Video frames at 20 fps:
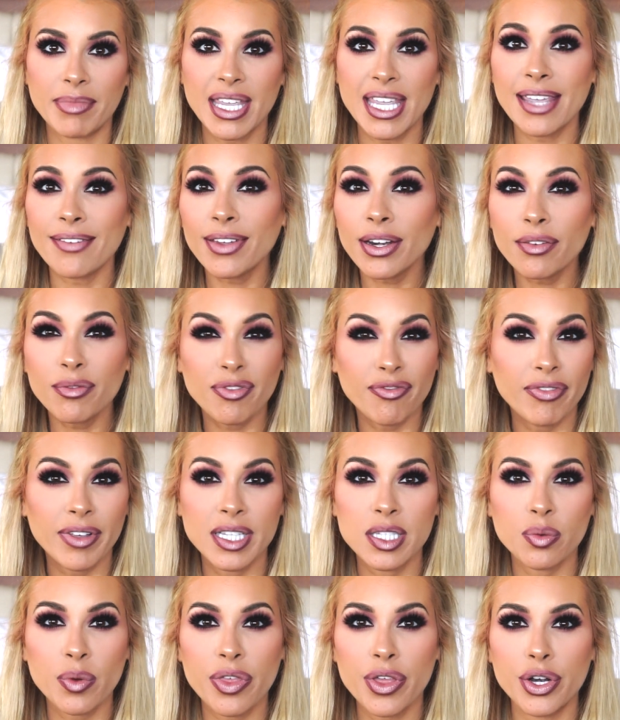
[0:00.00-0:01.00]
even if
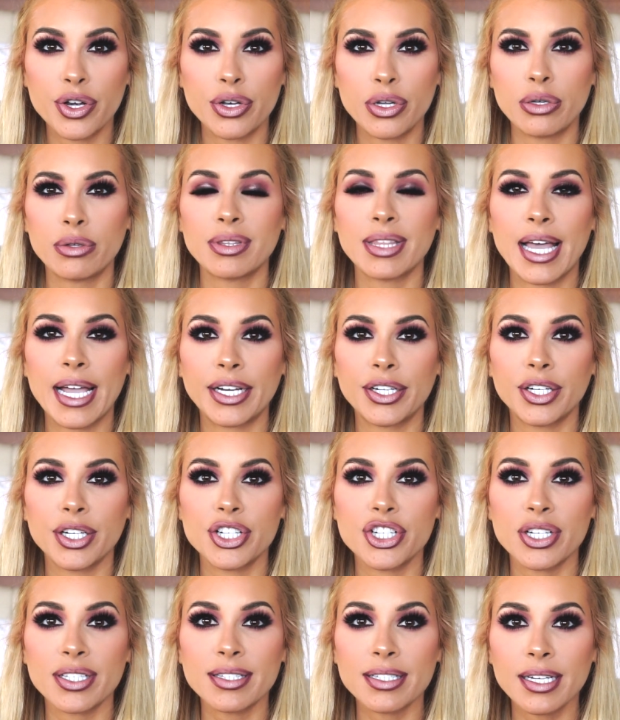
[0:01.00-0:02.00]
it's with a nude
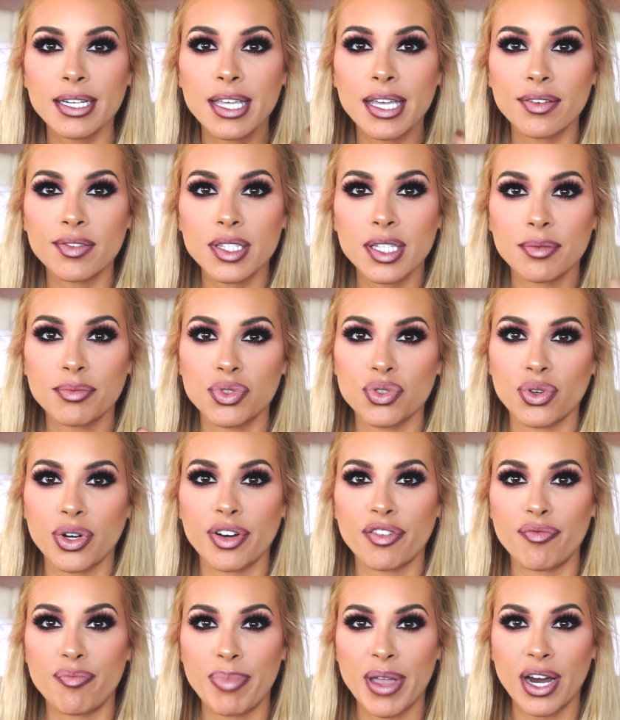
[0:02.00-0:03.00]
liner, just to give some
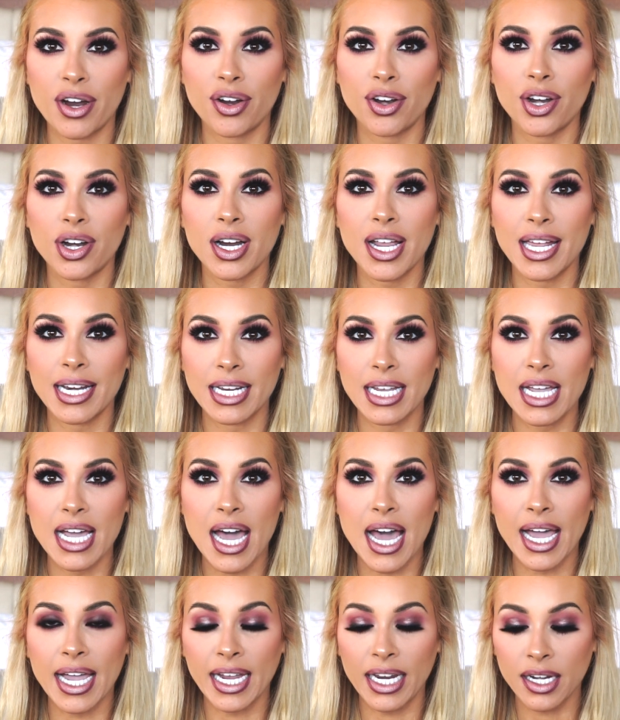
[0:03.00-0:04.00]
sort of barrier and
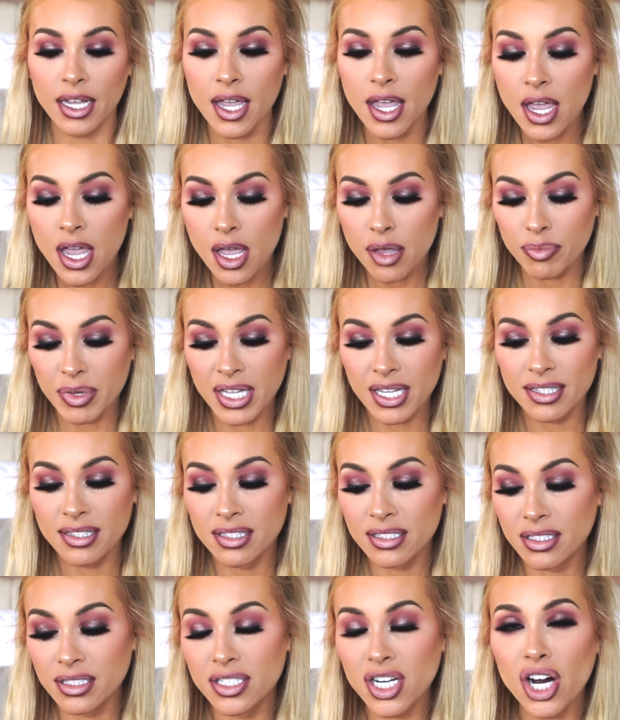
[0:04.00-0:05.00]
guide,
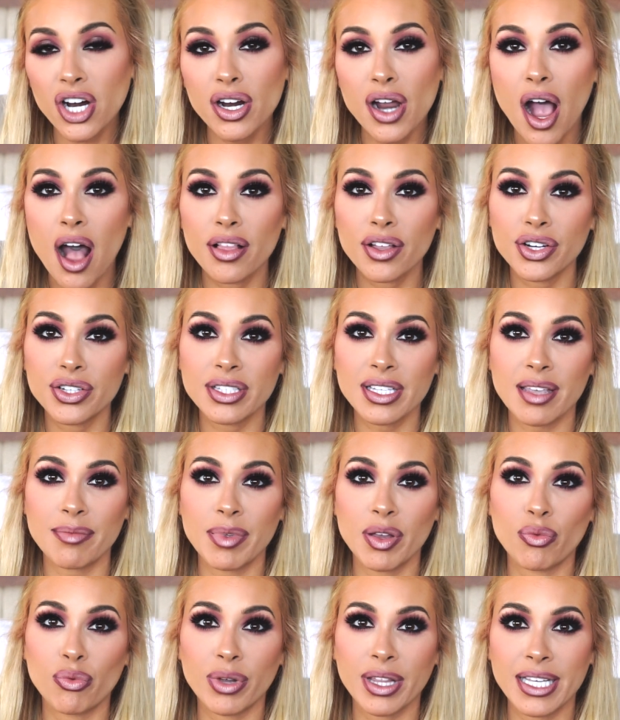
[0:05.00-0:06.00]
because dark colors can
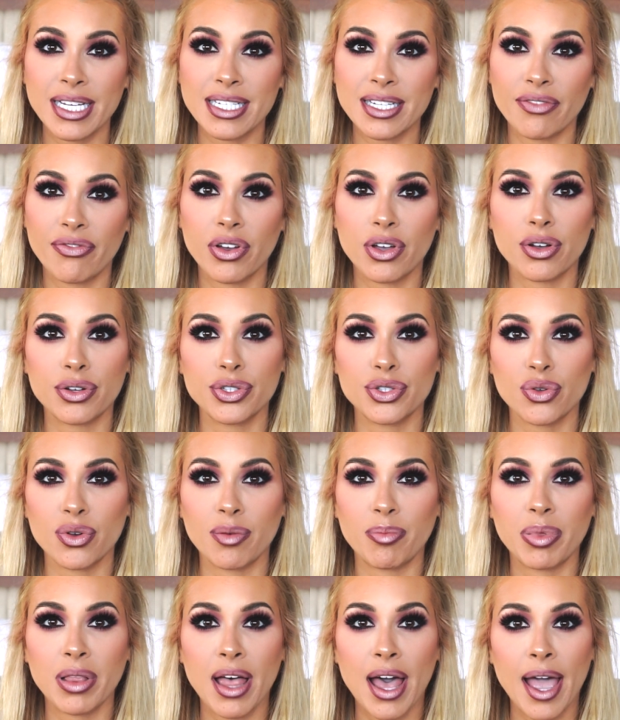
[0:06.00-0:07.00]
be really difficult to
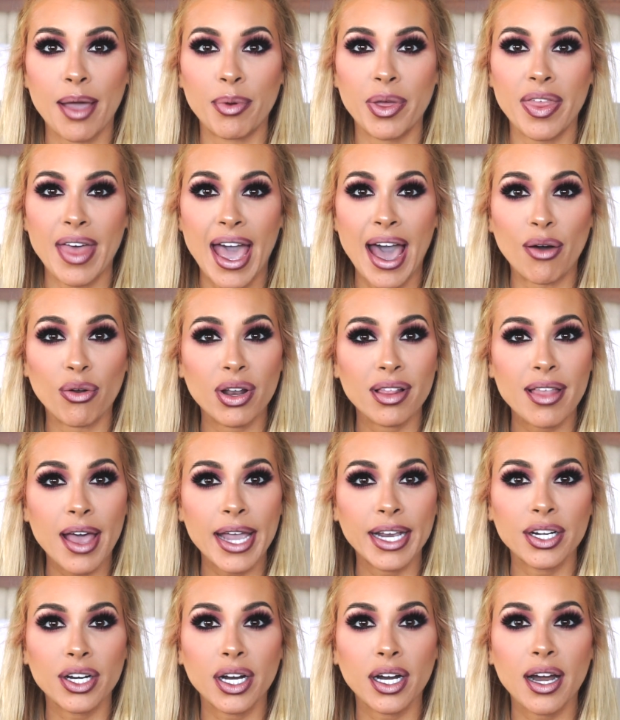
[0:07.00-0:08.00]
apply without a
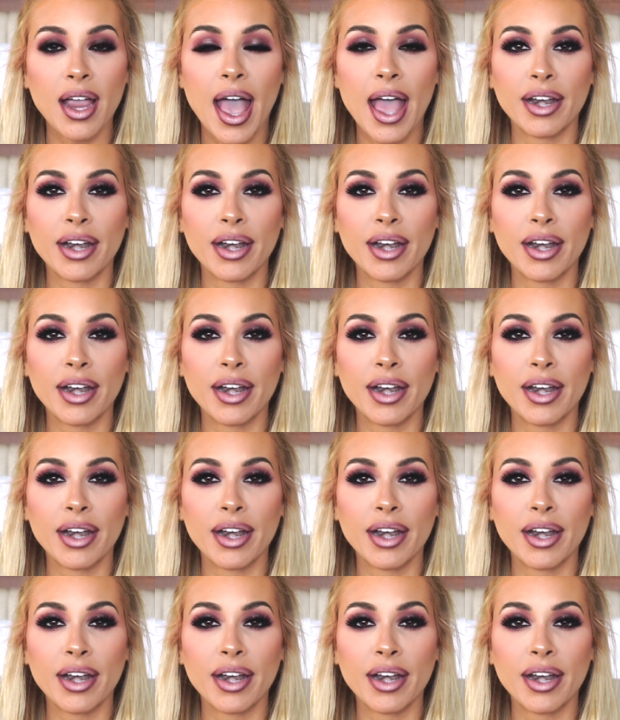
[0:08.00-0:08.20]
liner.